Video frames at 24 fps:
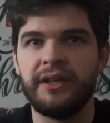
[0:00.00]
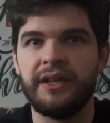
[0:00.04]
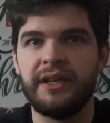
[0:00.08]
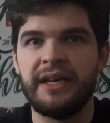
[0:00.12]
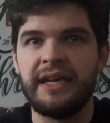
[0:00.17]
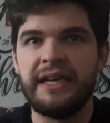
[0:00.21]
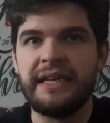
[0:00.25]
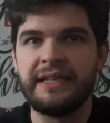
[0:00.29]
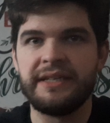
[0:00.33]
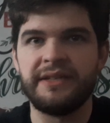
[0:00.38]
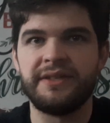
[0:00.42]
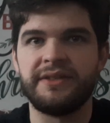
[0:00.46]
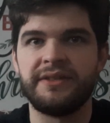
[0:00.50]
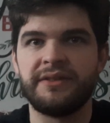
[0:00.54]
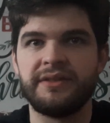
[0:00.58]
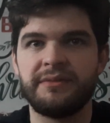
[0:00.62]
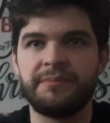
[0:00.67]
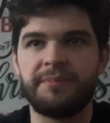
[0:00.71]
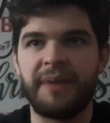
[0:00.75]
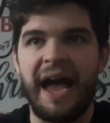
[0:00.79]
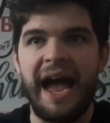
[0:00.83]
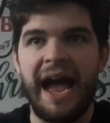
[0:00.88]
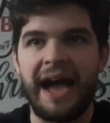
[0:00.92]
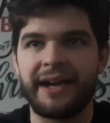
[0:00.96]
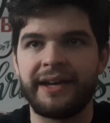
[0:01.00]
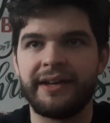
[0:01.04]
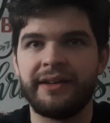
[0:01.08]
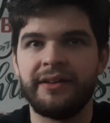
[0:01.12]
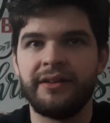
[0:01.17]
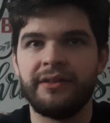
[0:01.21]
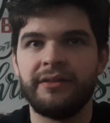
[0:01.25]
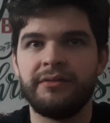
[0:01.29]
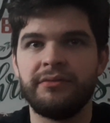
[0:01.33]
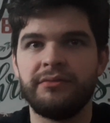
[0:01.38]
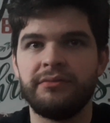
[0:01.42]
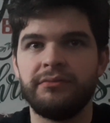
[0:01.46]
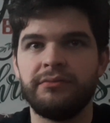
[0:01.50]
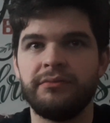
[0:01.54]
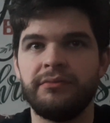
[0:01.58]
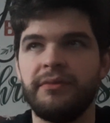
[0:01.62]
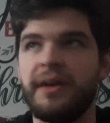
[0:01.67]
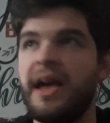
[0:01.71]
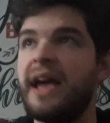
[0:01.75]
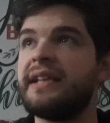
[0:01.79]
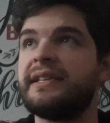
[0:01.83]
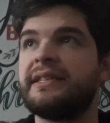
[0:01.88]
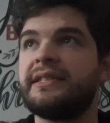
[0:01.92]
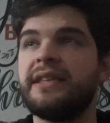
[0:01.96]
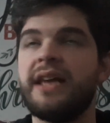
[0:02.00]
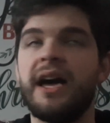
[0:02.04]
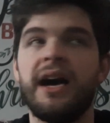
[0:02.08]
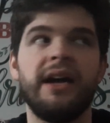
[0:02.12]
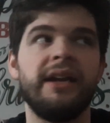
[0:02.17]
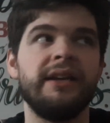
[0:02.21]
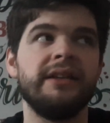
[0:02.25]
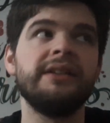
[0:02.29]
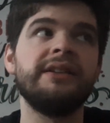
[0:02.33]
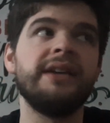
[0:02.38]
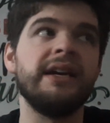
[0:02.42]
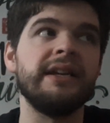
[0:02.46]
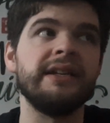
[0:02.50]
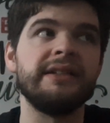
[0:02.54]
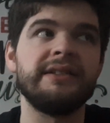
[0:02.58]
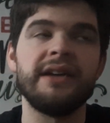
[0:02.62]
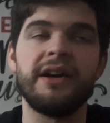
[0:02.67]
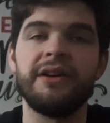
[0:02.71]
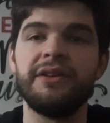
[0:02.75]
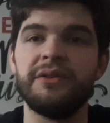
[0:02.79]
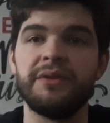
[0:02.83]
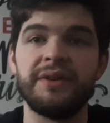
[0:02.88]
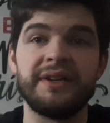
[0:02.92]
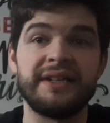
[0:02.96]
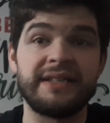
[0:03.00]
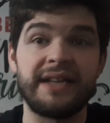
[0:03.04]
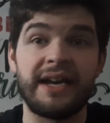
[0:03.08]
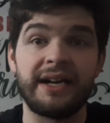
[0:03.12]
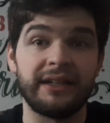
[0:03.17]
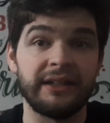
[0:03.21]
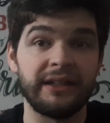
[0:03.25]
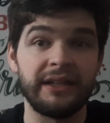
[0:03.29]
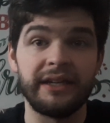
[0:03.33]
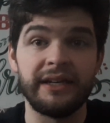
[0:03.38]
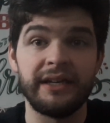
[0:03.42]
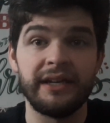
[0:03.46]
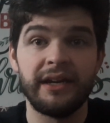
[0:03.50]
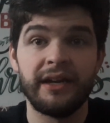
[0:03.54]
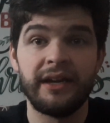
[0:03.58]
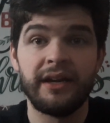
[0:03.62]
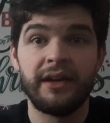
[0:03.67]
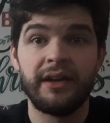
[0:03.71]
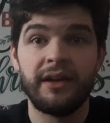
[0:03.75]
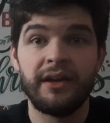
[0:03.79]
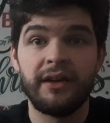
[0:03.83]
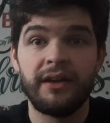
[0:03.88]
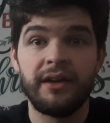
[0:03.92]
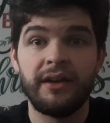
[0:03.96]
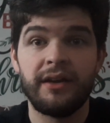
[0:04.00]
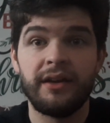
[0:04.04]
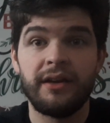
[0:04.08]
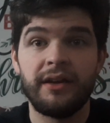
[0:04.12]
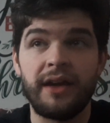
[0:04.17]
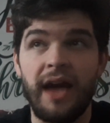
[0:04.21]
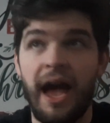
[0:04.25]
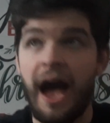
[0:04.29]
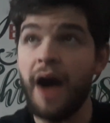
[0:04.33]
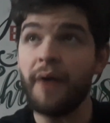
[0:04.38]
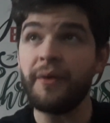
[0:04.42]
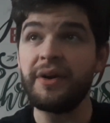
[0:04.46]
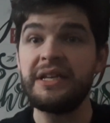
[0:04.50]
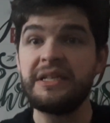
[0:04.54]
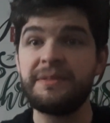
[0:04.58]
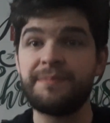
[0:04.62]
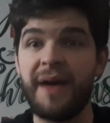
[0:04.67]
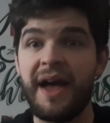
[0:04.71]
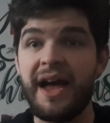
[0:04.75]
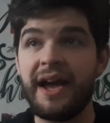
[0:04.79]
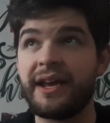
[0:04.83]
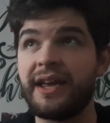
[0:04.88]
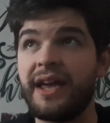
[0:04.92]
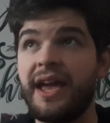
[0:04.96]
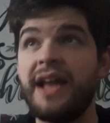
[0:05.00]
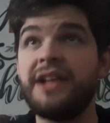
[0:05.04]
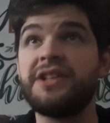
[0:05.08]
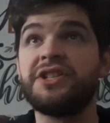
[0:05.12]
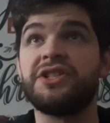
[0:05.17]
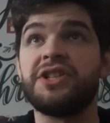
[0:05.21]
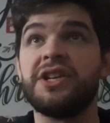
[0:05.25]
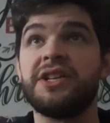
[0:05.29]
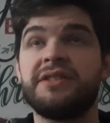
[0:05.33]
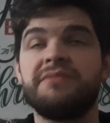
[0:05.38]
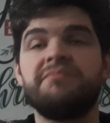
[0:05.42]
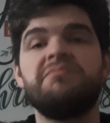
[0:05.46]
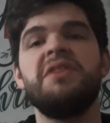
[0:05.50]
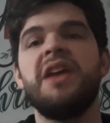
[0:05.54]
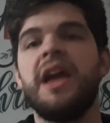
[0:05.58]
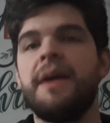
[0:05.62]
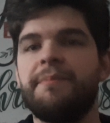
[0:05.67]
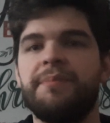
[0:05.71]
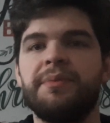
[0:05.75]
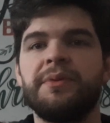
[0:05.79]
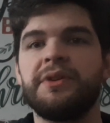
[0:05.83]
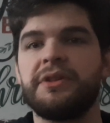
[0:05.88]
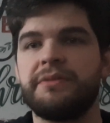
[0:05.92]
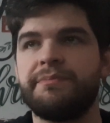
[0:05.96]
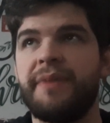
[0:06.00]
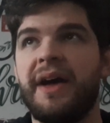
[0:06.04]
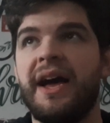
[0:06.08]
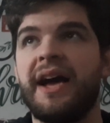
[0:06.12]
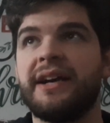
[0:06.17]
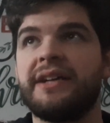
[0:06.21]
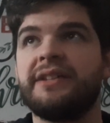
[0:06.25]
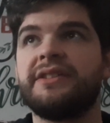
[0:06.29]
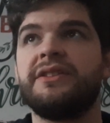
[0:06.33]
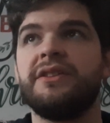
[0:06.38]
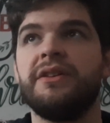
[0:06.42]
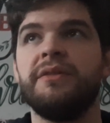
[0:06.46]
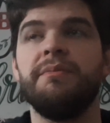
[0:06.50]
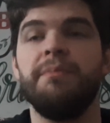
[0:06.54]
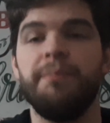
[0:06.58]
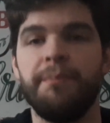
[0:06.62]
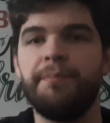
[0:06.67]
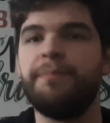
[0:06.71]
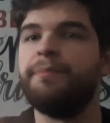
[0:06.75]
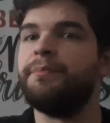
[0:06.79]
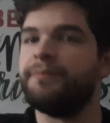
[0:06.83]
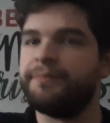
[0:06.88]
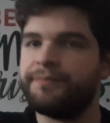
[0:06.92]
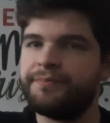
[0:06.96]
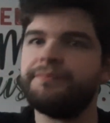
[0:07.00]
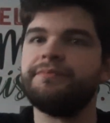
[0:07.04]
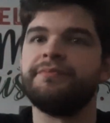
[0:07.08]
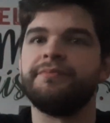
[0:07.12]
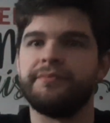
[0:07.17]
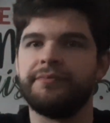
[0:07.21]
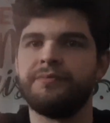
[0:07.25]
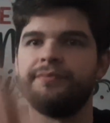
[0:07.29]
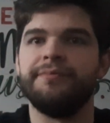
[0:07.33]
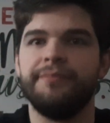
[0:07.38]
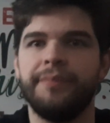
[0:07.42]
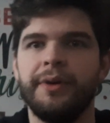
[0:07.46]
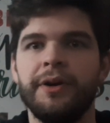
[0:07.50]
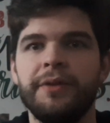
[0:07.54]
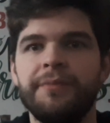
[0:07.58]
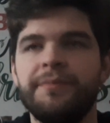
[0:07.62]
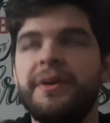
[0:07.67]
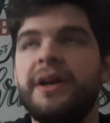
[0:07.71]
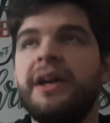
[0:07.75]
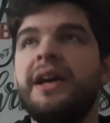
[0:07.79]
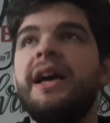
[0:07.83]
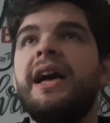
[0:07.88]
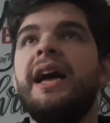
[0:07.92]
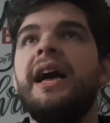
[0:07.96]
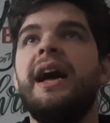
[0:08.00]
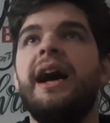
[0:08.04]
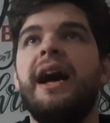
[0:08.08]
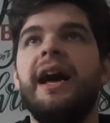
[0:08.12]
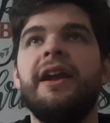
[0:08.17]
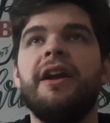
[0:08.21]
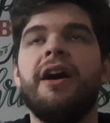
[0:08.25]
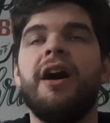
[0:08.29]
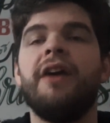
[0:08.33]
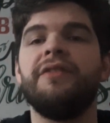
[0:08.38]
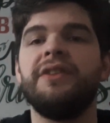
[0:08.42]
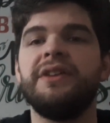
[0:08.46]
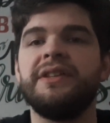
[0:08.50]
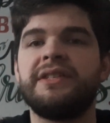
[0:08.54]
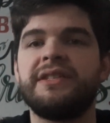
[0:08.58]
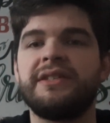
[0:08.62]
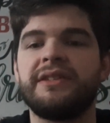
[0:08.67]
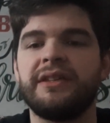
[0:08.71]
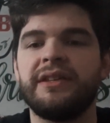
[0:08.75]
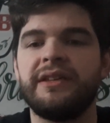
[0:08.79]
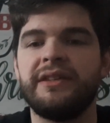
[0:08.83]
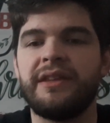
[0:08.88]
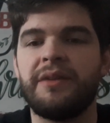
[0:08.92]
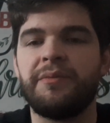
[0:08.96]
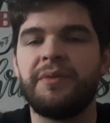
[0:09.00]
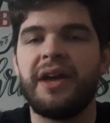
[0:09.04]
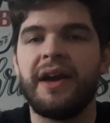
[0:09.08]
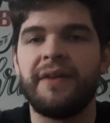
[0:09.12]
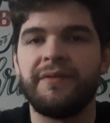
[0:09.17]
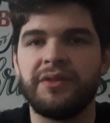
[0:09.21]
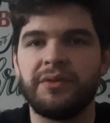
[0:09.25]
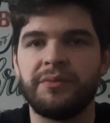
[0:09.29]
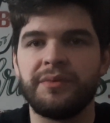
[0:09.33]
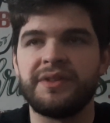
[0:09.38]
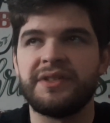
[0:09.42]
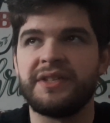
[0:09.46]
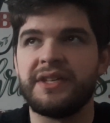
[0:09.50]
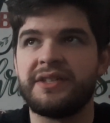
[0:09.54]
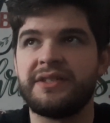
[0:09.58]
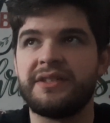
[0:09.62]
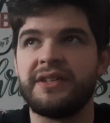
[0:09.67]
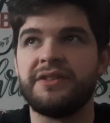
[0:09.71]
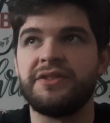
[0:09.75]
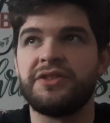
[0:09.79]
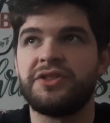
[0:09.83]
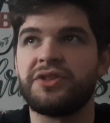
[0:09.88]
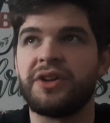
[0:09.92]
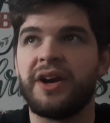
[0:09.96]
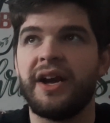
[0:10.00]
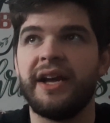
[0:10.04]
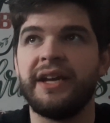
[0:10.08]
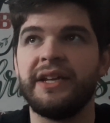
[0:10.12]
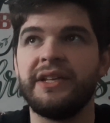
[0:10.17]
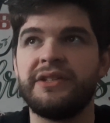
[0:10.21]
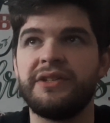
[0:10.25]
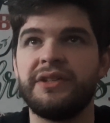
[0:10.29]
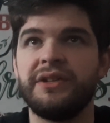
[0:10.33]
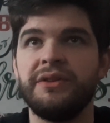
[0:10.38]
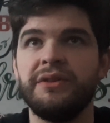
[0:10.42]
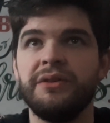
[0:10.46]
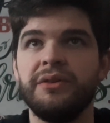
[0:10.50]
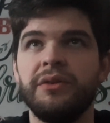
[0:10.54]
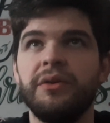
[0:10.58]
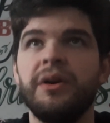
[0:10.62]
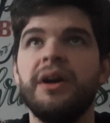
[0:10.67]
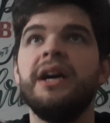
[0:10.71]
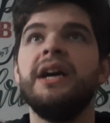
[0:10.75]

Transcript: is back. It's not going to tell you exactly how he's back, it's just the Emperor's back, so boom. And obviously then we have the Resistance trying to